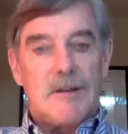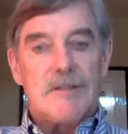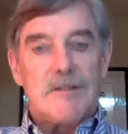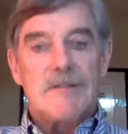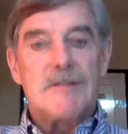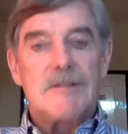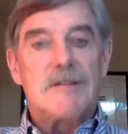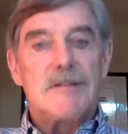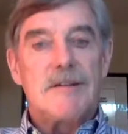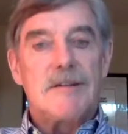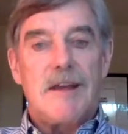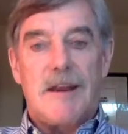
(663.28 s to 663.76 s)

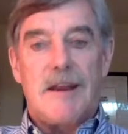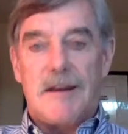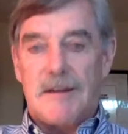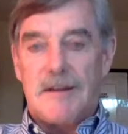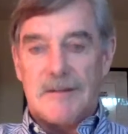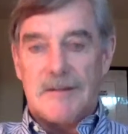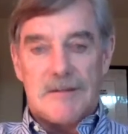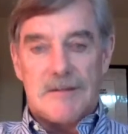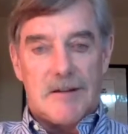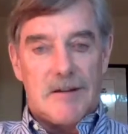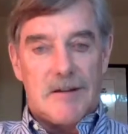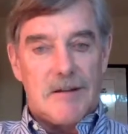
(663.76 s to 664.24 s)

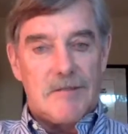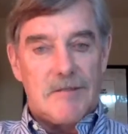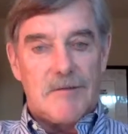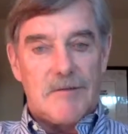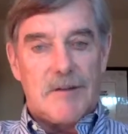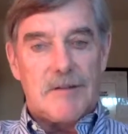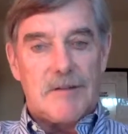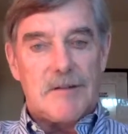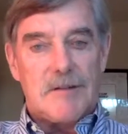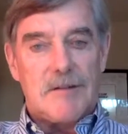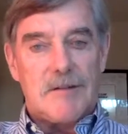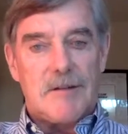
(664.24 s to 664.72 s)
instantaneously.
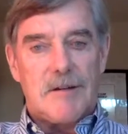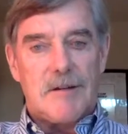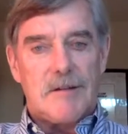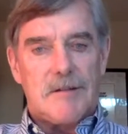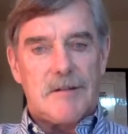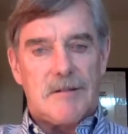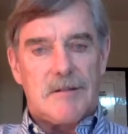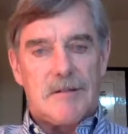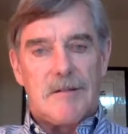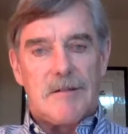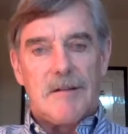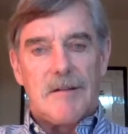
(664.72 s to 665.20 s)

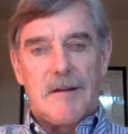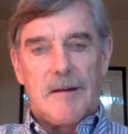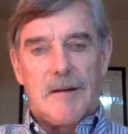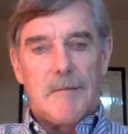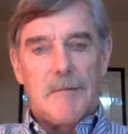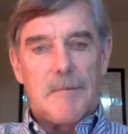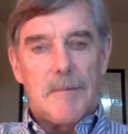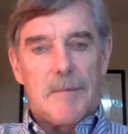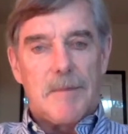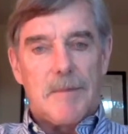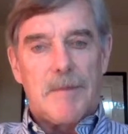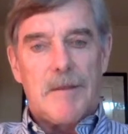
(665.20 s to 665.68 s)

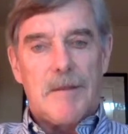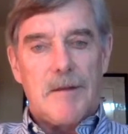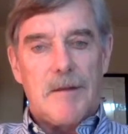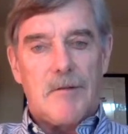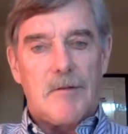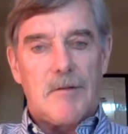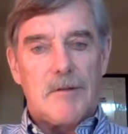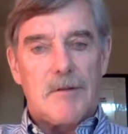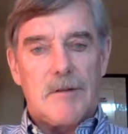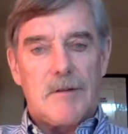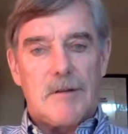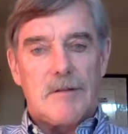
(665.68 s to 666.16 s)

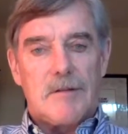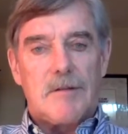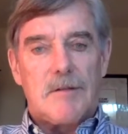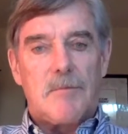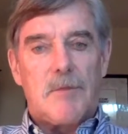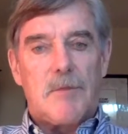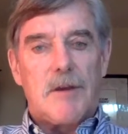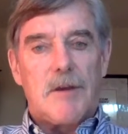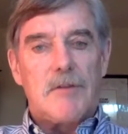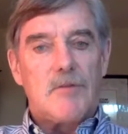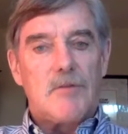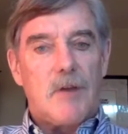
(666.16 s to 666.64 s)
It's
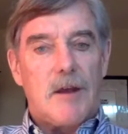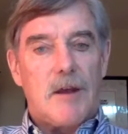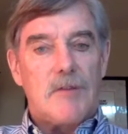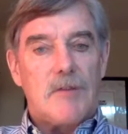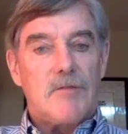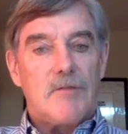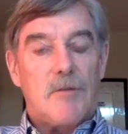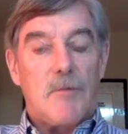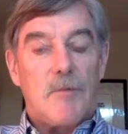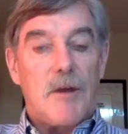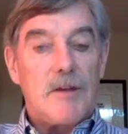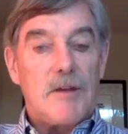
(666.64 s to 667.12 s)
a big
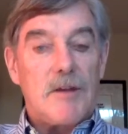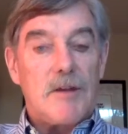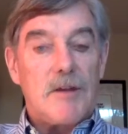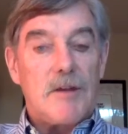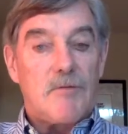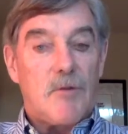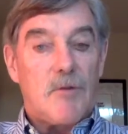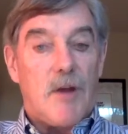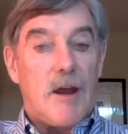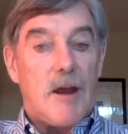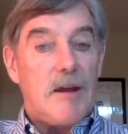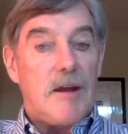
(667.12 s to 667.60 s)

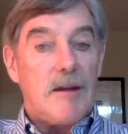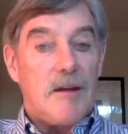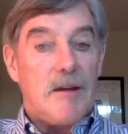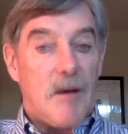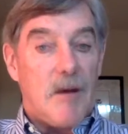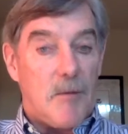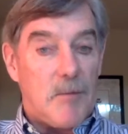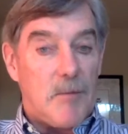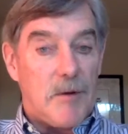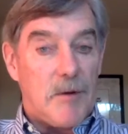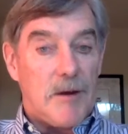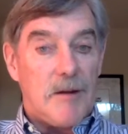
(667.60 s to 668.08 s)
transformation for any
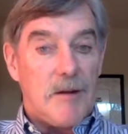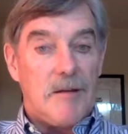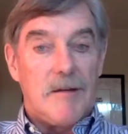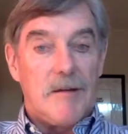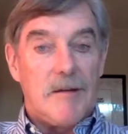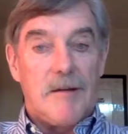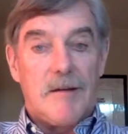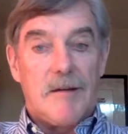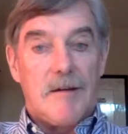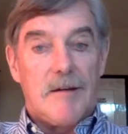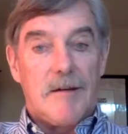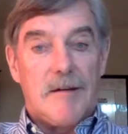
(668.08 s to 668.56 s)

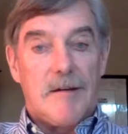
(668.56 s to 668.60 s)
company,